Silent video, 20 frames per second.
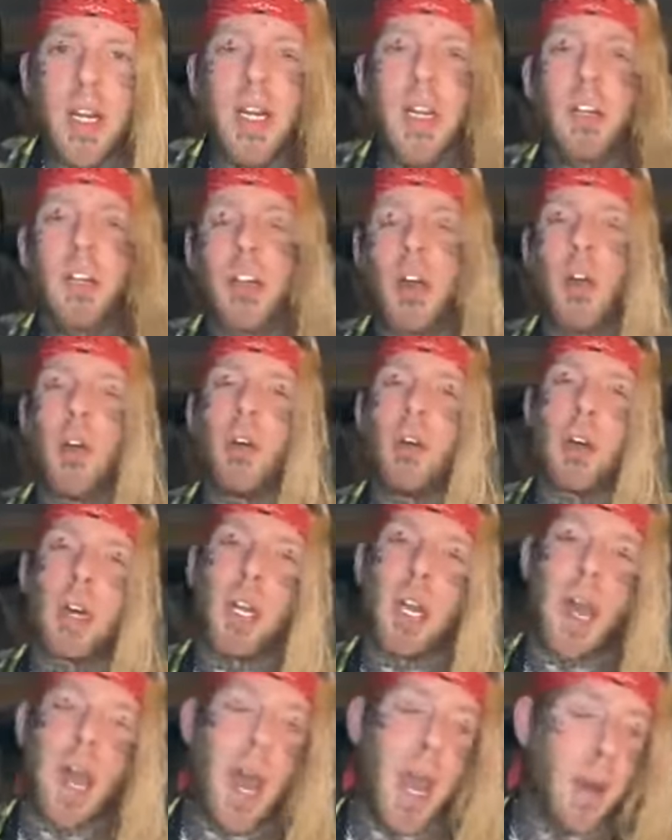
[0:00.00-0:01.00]
Totally,
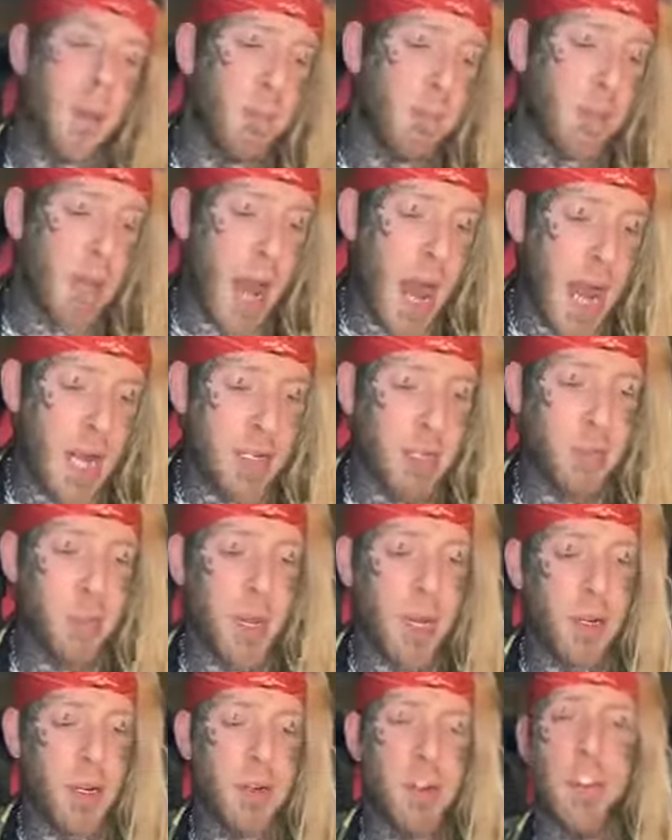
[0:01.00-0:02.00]
I had a blast
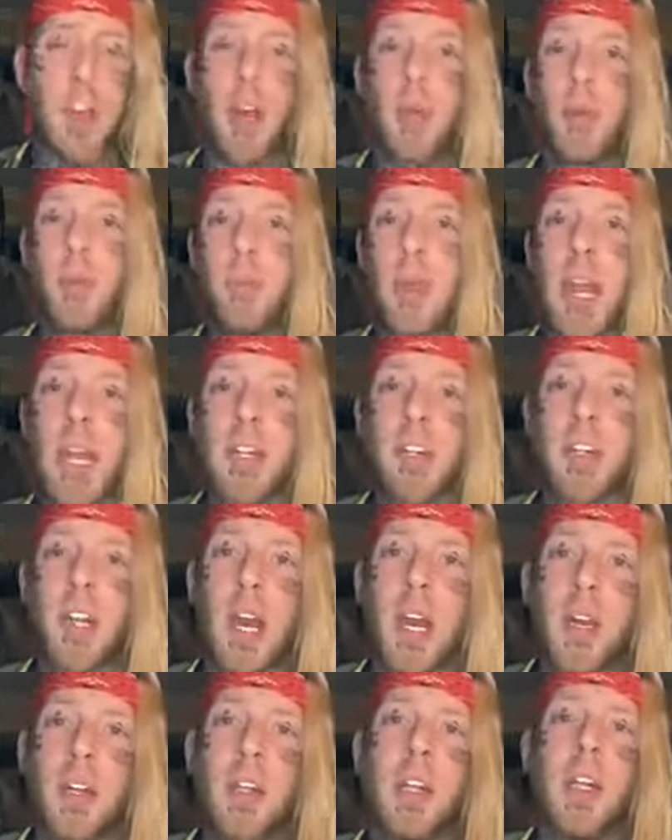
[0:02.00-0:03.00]
making a song with
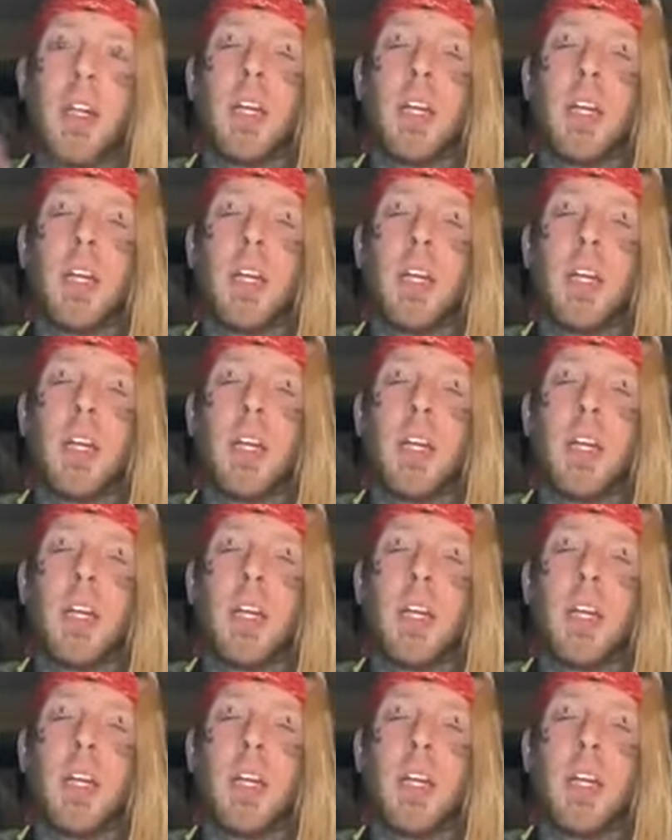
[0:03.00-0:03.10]
Madchild.